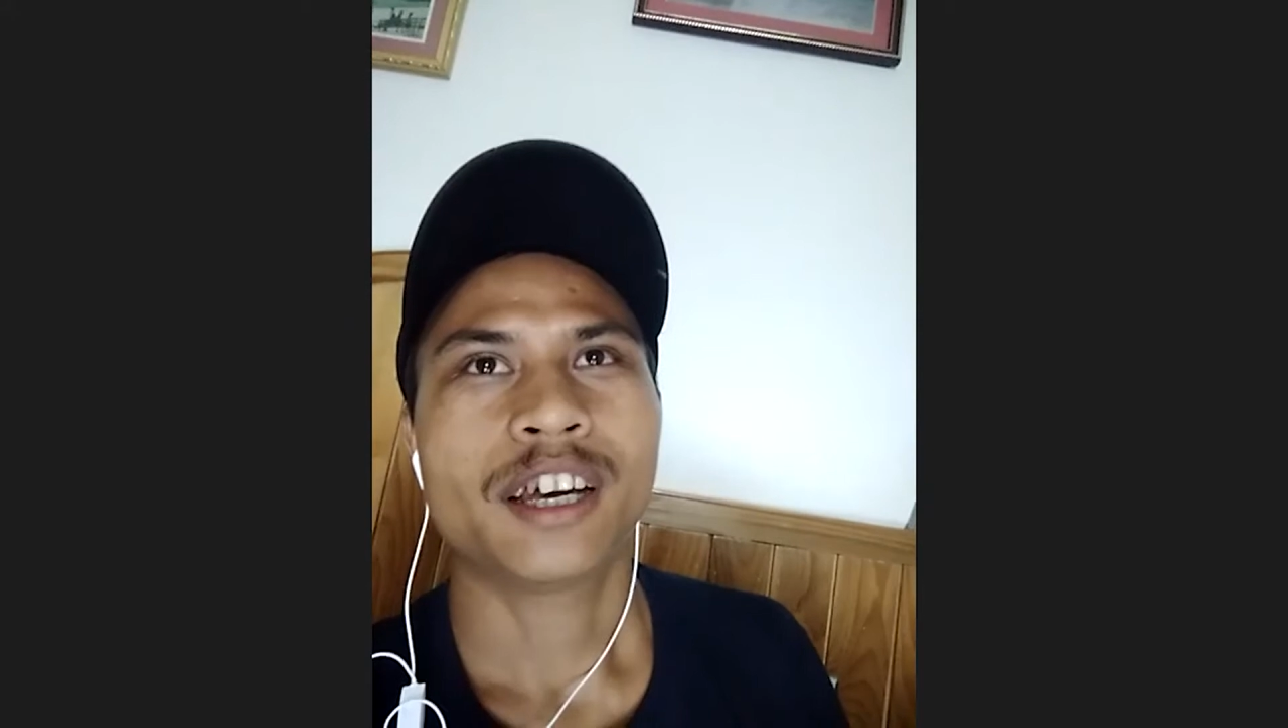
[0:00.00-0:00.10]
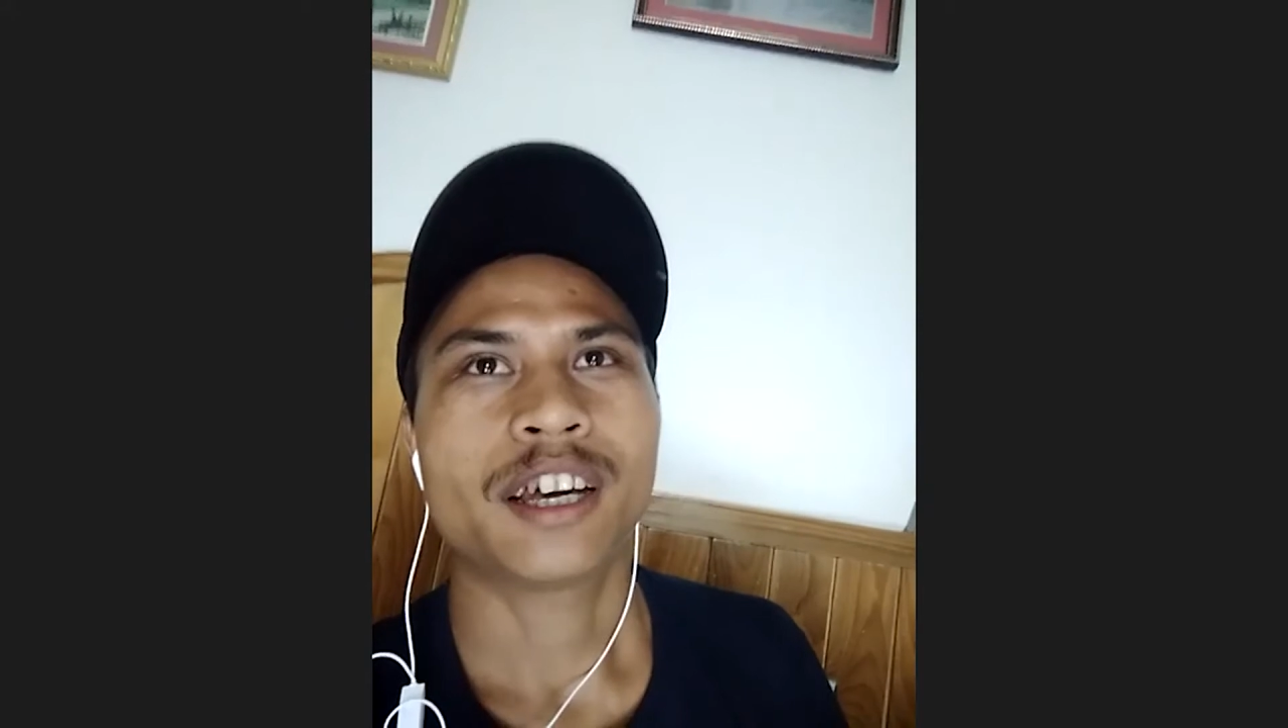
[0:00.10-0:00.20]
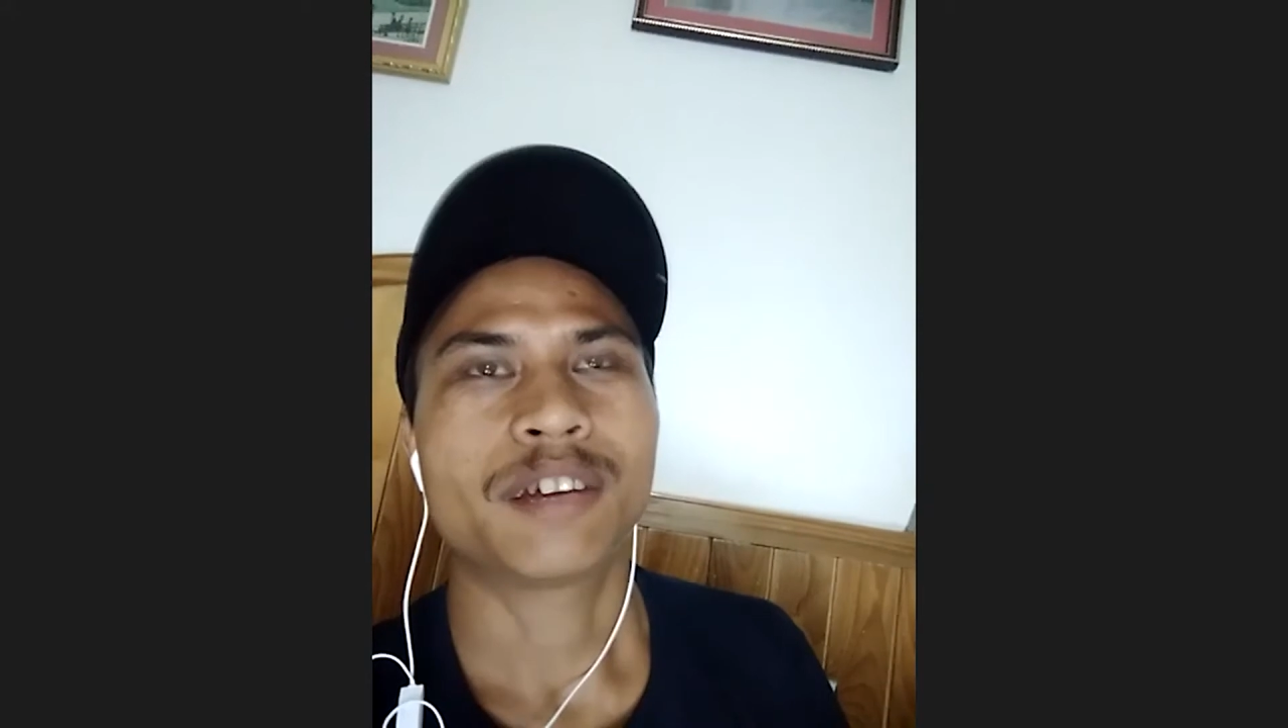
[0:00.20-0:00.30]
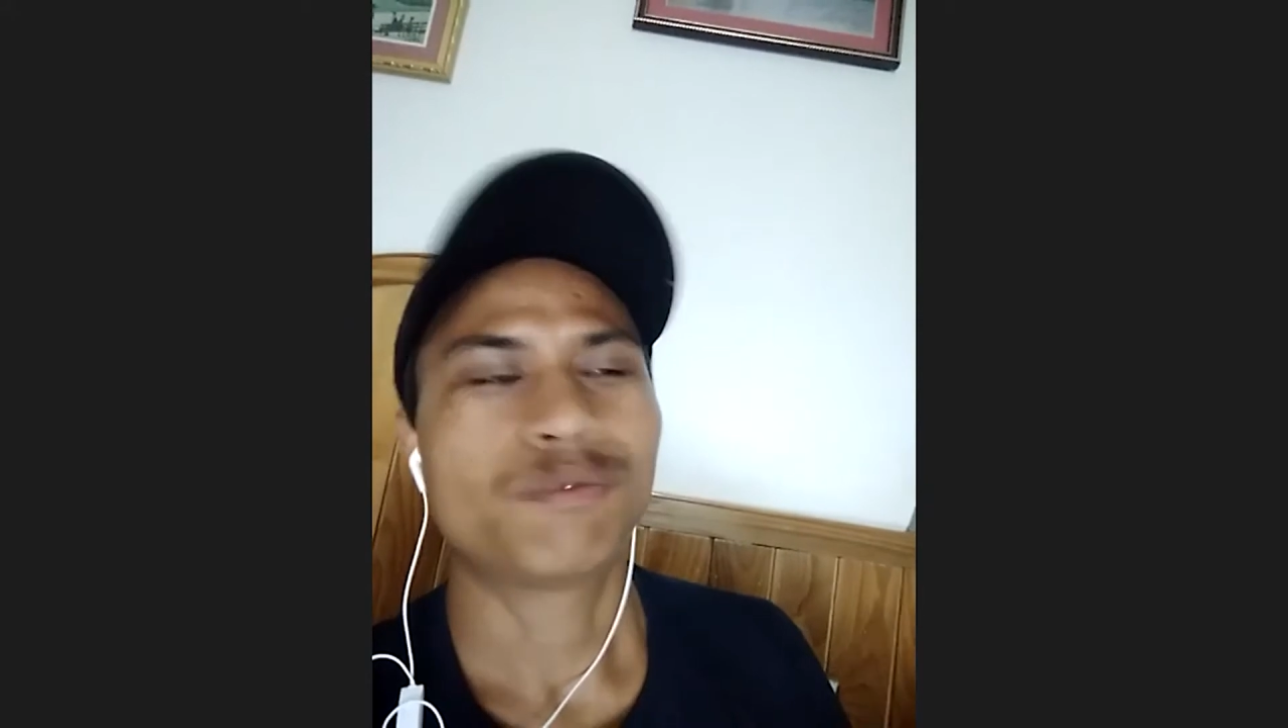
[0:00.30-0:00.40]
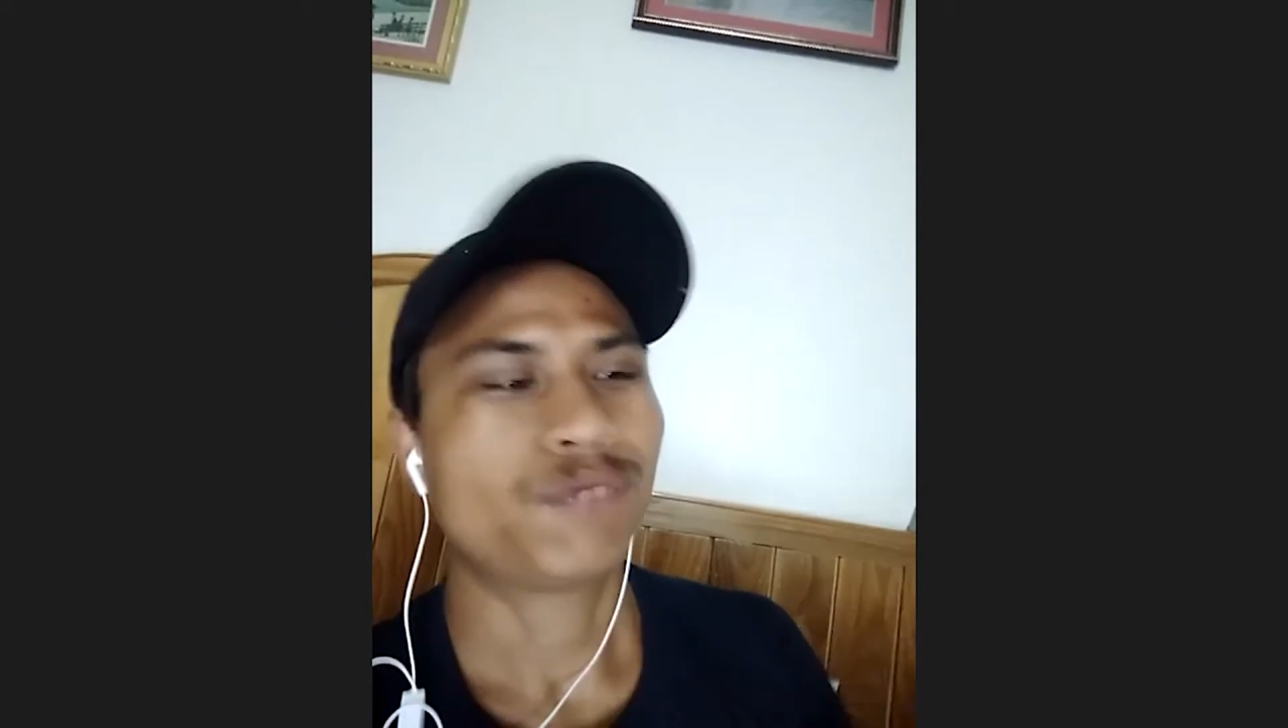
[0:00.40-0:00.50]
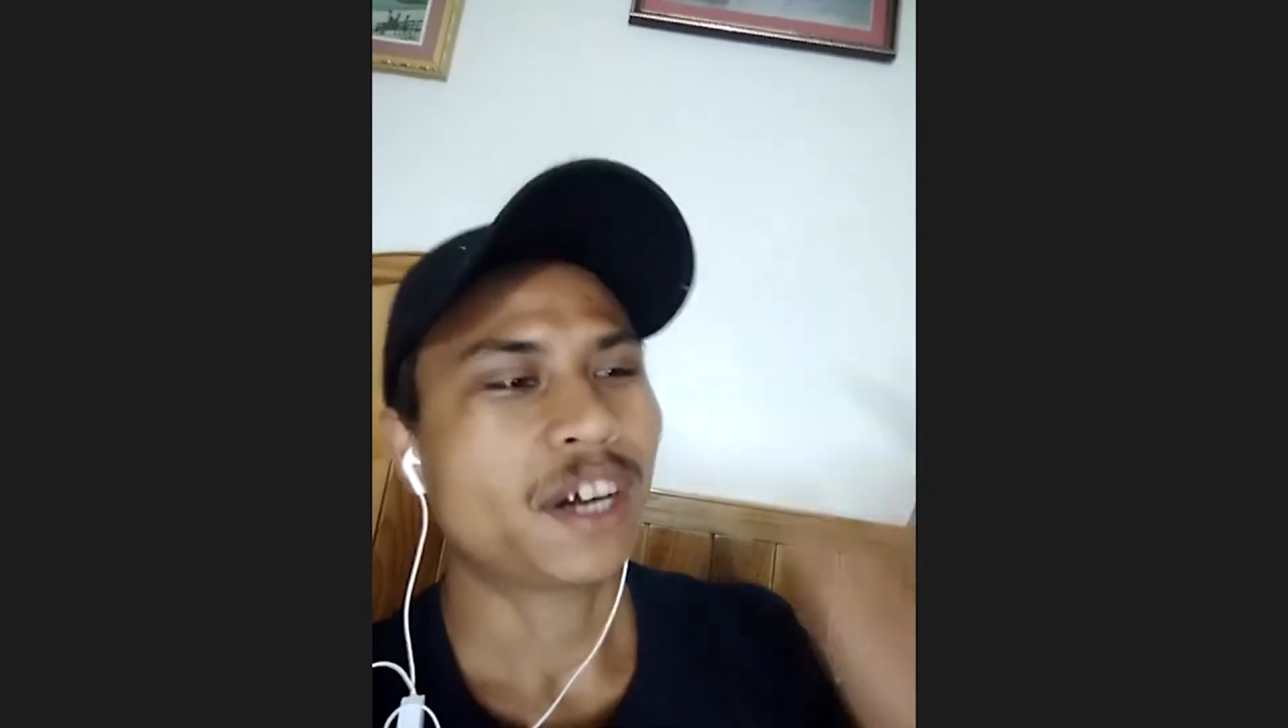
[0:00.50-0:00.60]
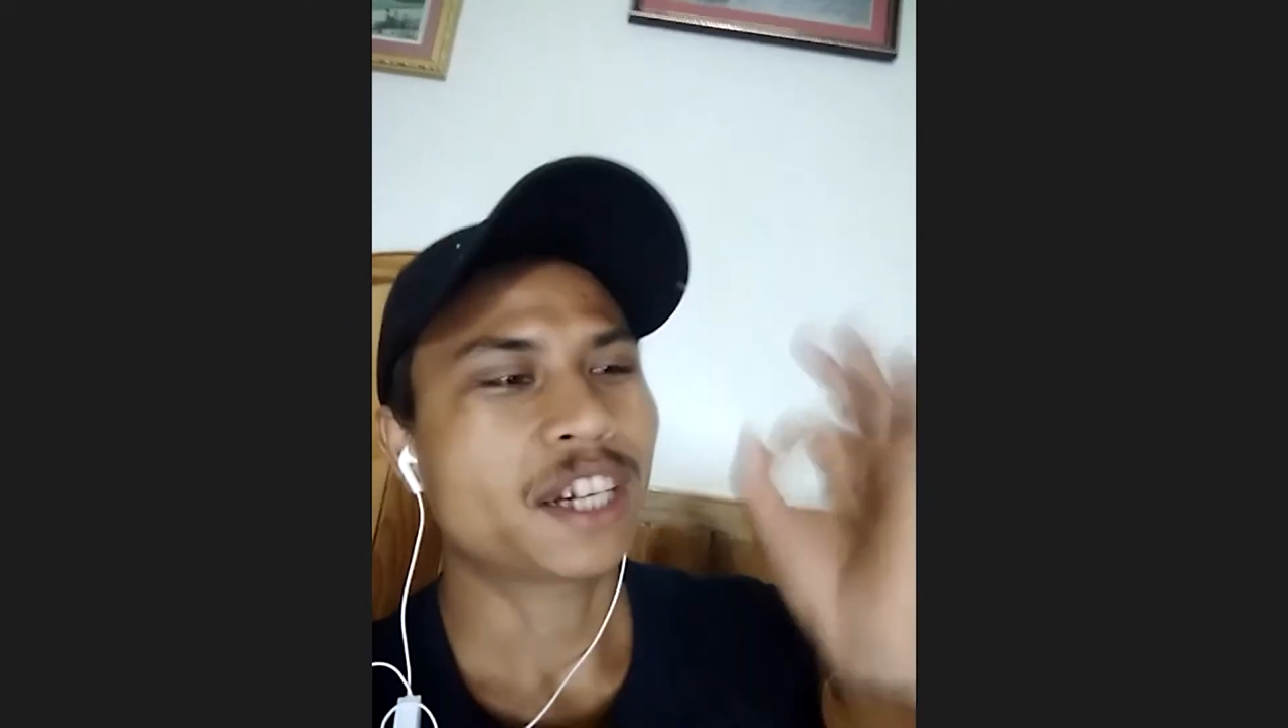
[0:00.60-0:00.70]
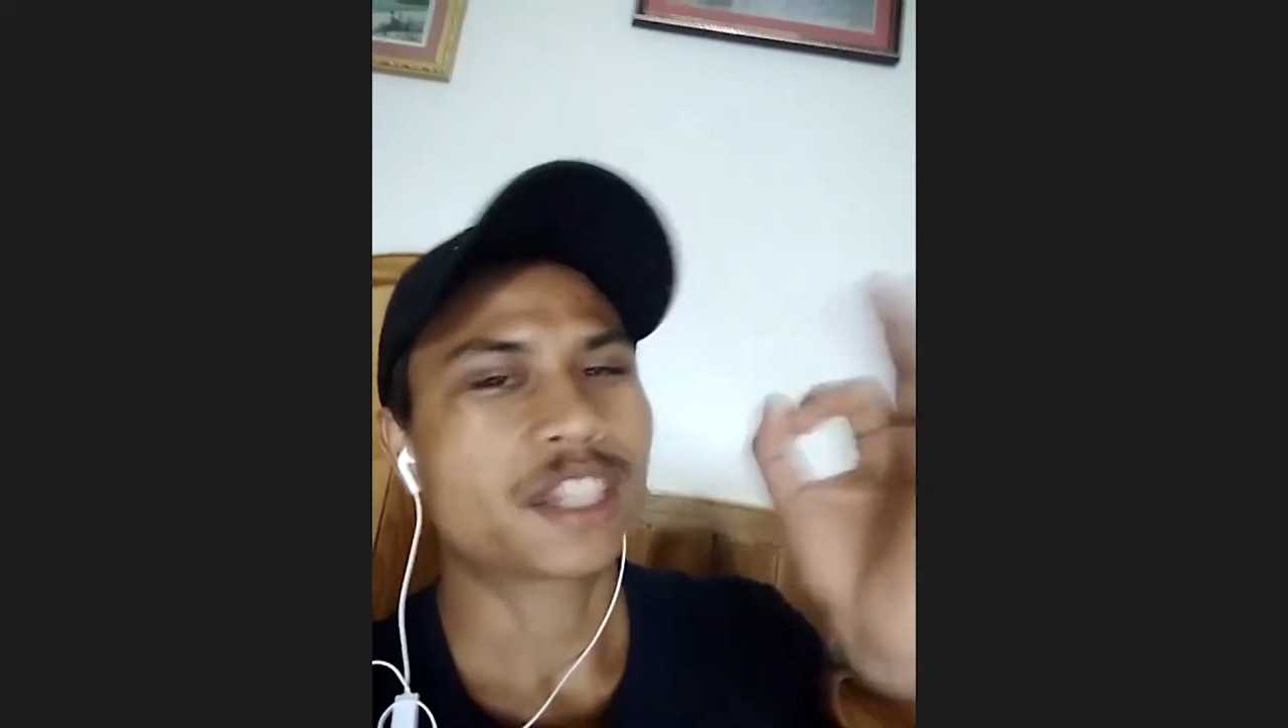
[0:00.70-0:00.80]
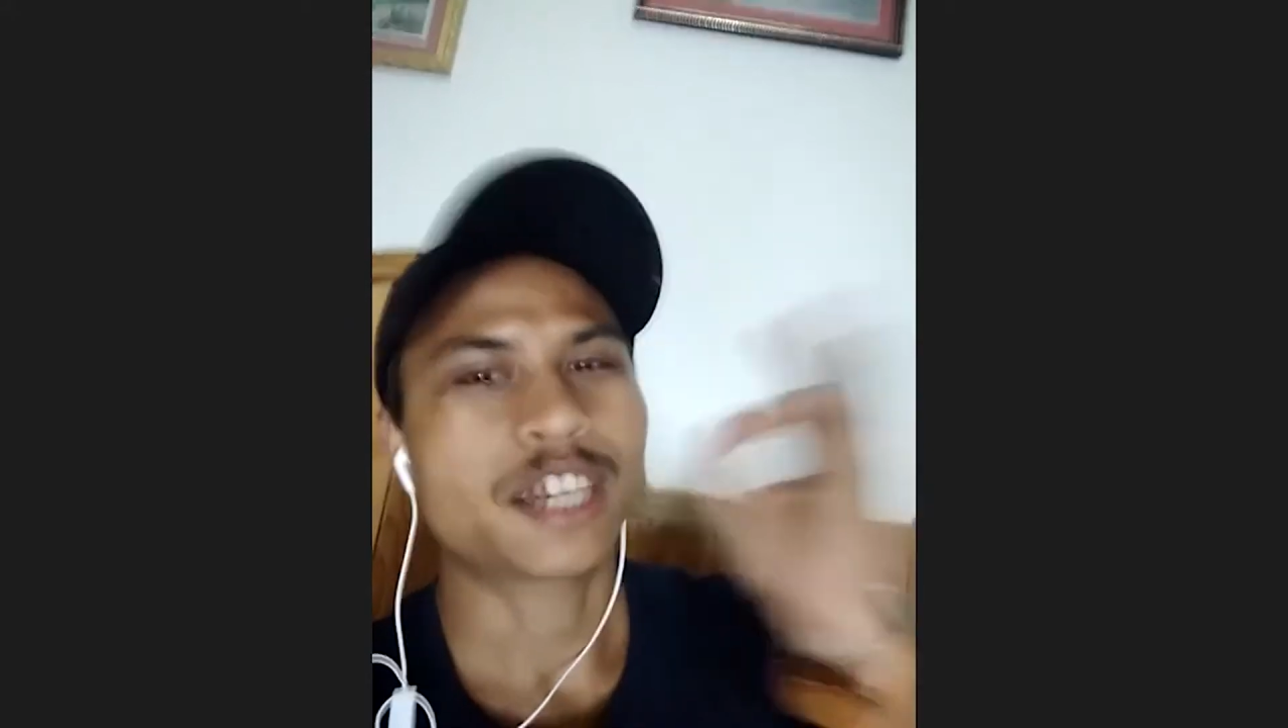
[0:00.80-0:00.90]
a very